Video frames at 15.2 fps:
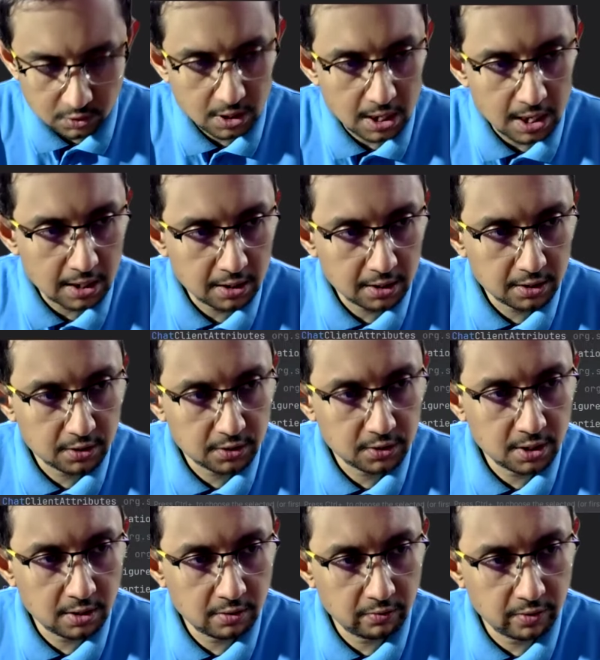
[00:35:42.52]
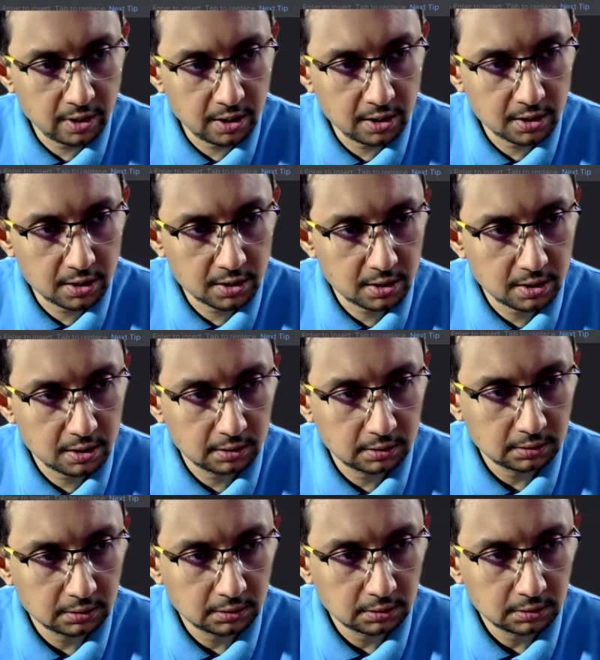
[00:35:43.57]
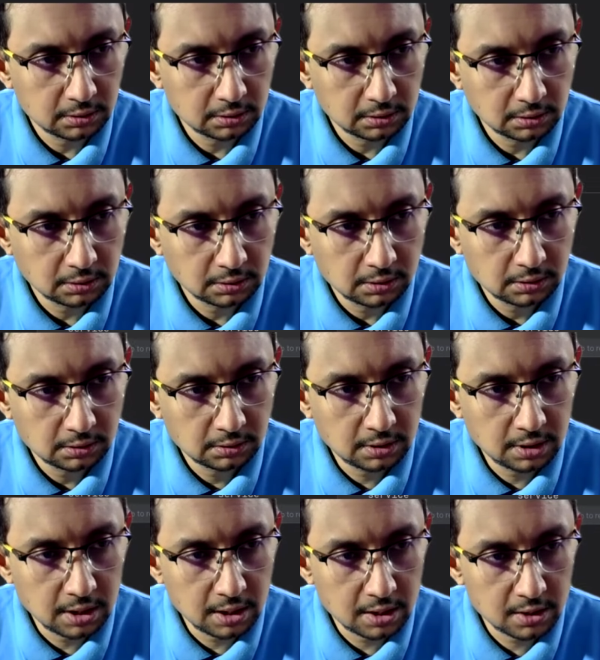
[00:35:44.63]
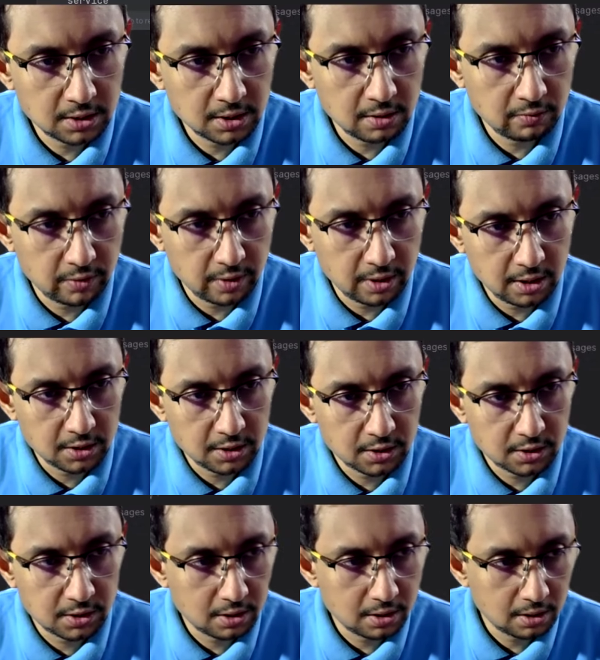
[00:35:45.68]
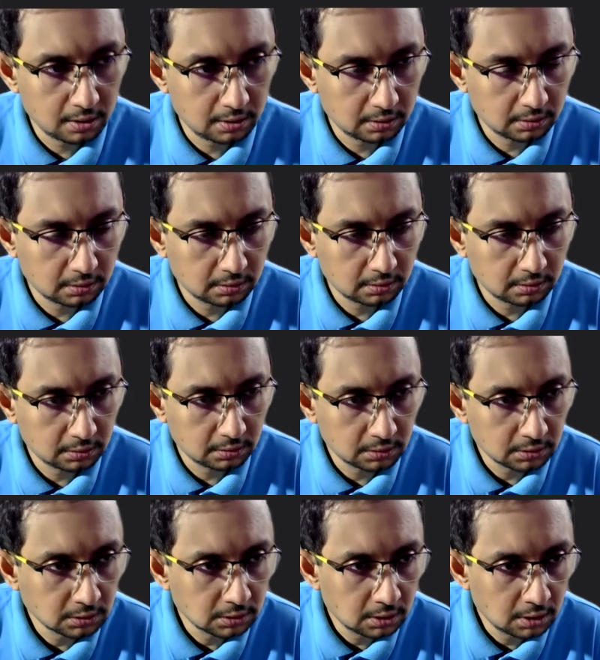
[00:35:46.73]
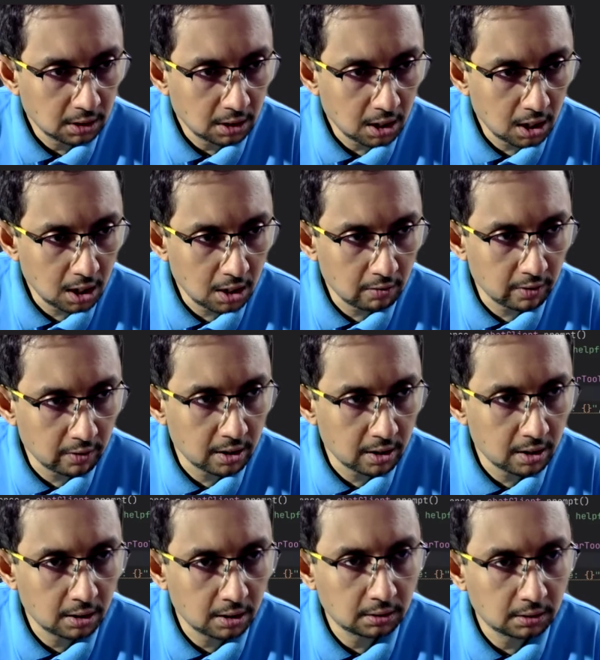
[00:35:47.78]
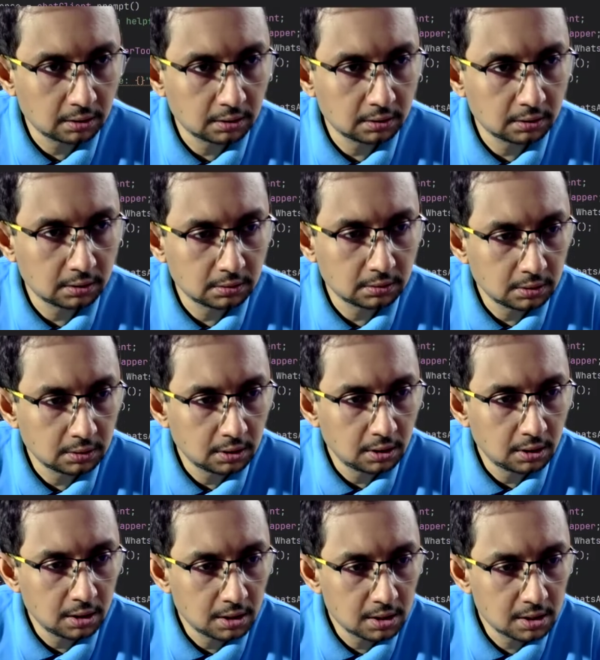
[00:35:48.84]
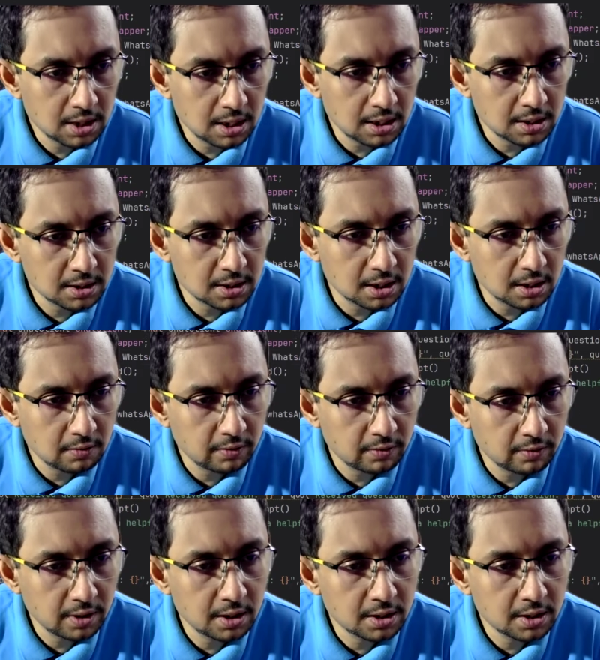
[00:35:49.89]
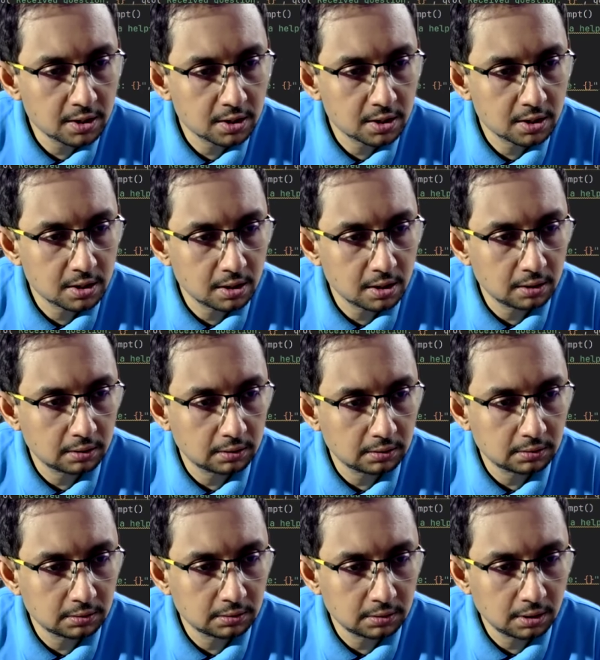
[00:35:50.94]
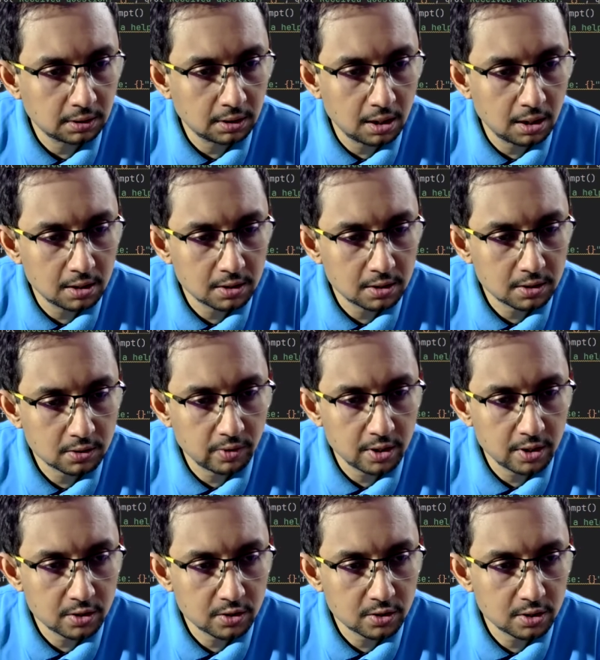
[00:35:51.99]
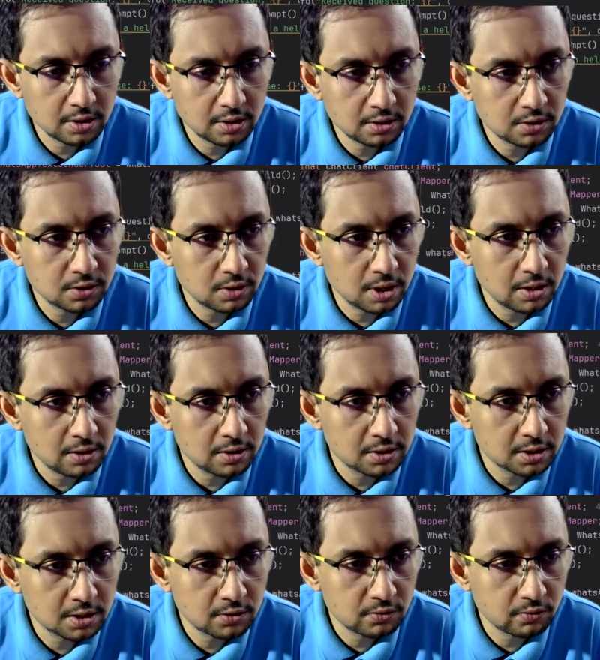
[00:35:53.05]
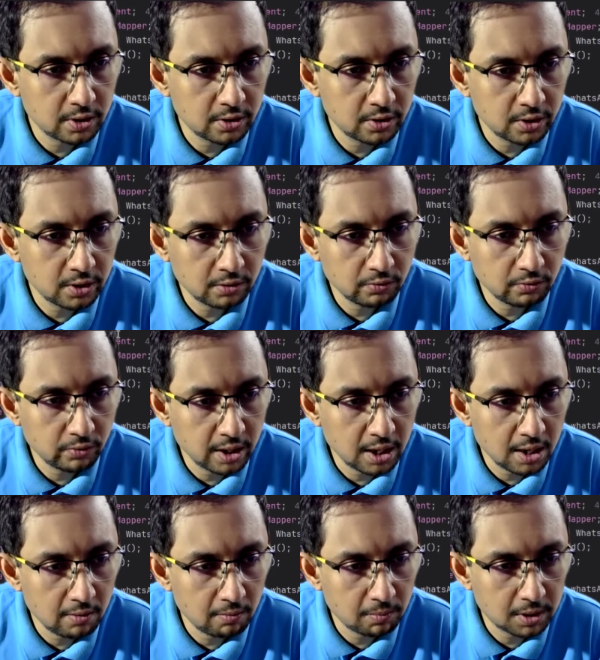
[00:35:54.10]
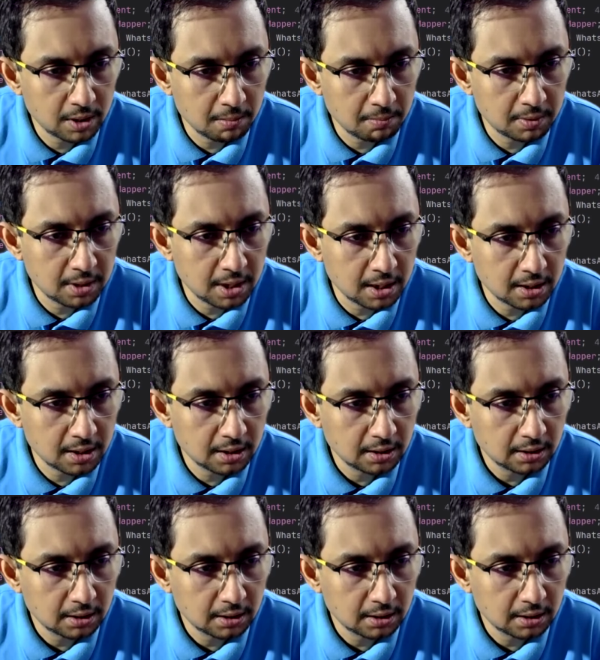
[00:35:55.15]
chat service, chat service, private, chat service, ask questions. So I was just wondering where I have kept that